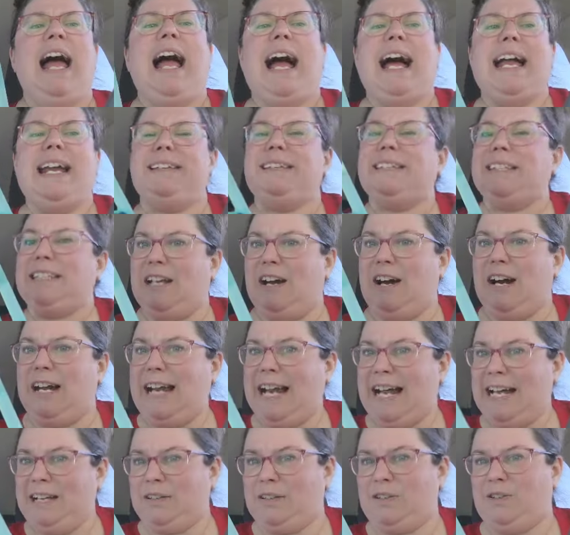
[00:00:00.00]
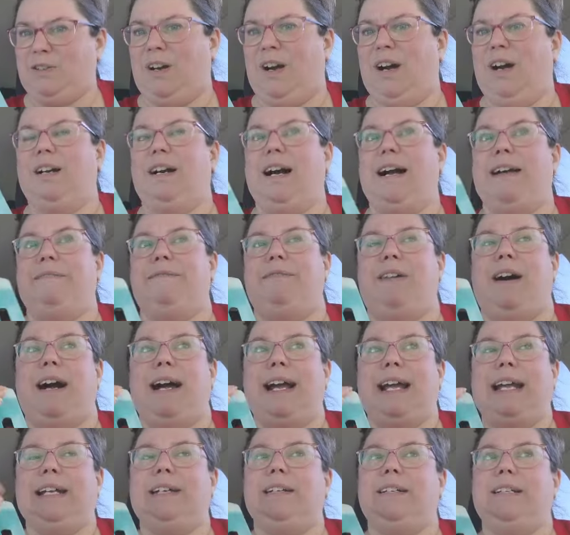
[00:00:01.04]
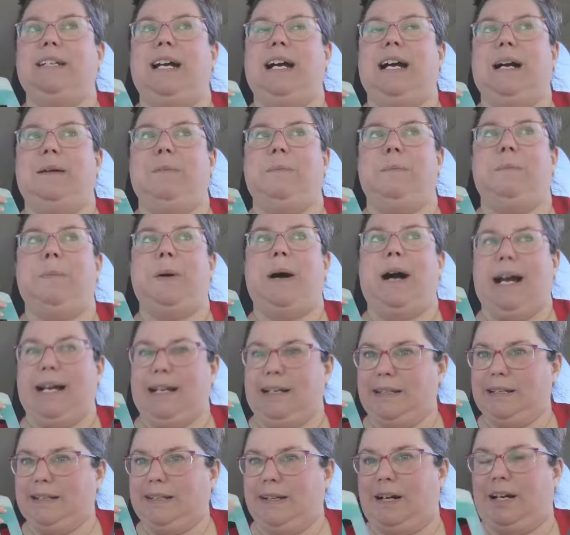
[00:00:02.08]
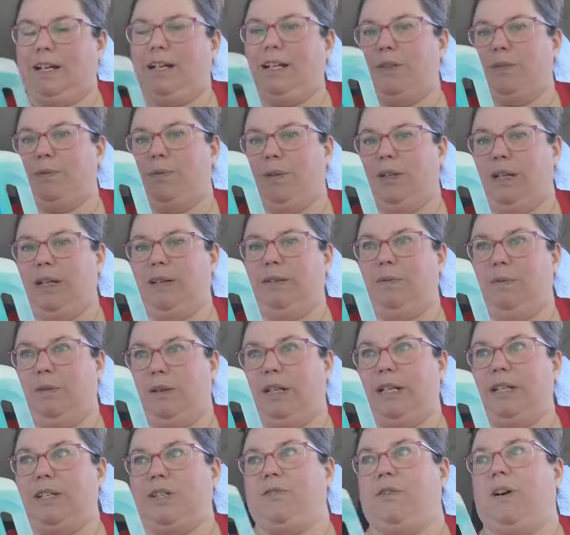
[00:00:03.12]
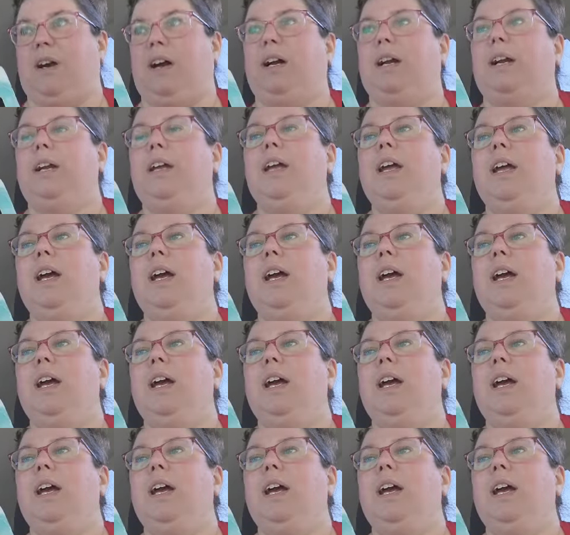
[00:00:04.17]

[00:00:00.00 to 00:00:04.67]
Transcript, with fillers: And it's not as strong. I find um, Pine-Sol is really, really strong.